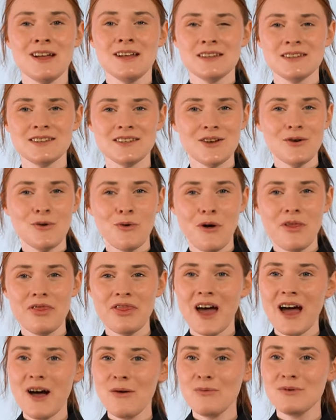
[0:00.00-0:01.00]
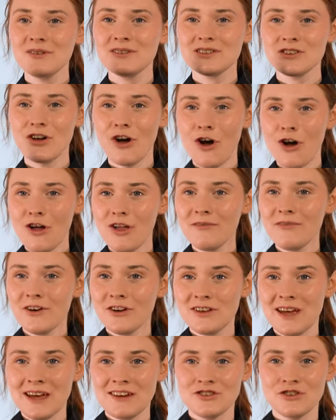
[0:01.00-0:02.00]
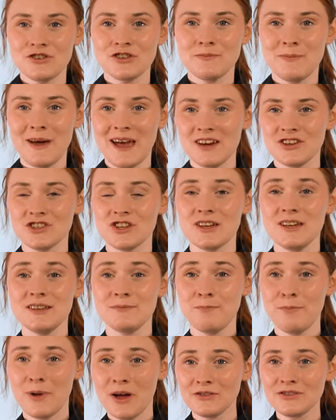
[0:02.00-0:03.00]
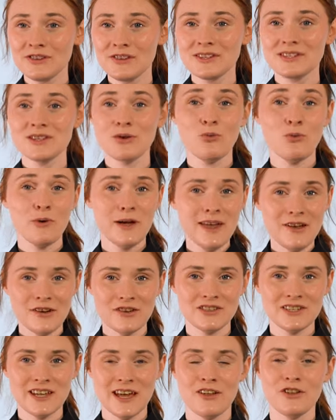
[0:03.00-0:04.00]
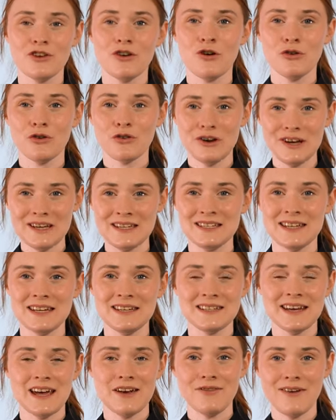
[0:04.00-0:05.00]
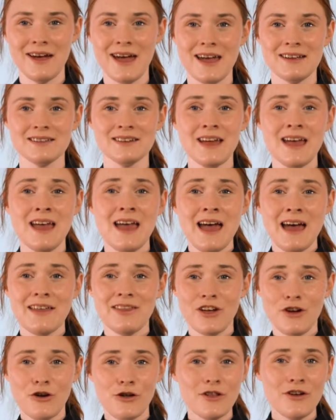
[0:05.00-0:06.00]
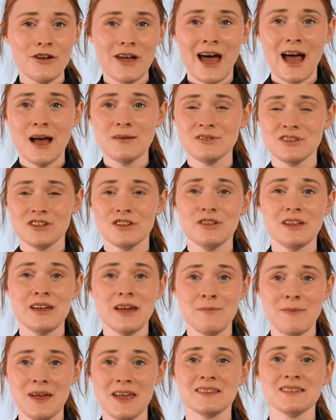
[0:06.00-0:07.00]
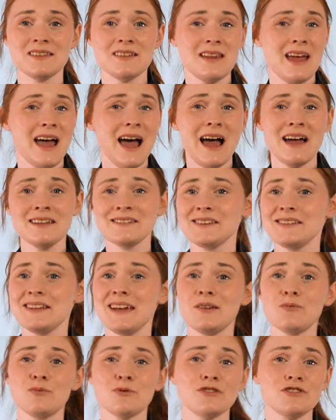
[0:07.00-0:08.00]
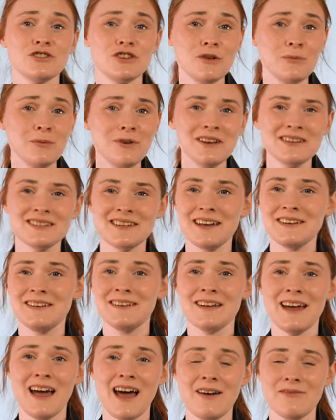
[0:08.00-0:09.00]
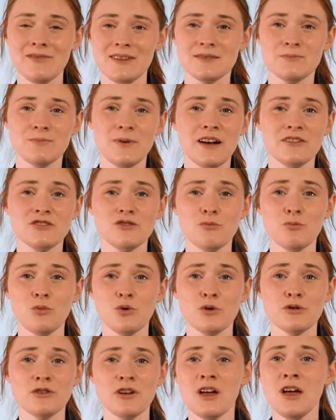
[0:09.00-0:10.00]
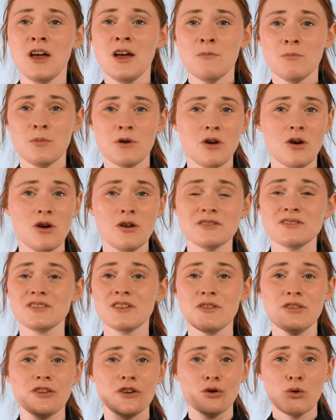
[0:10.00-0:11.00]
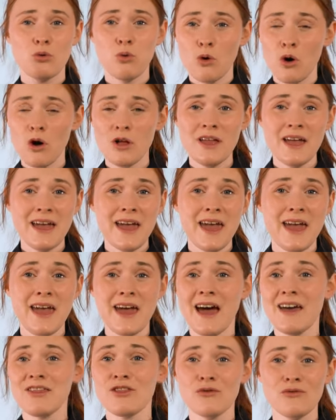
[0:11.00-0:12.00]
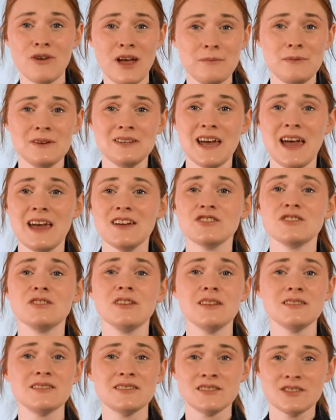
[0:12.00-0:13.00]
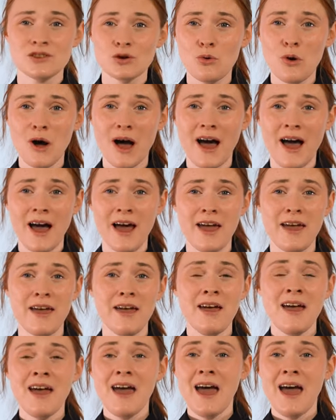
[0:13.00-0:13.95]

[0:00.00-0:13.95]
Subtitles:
So that was all of our Nature Specialties bundles that we are selling on Christies Direct, and they all look absolutely amazing. As I said, we're super excited to have this brand on board because their quality and their reputation is so high,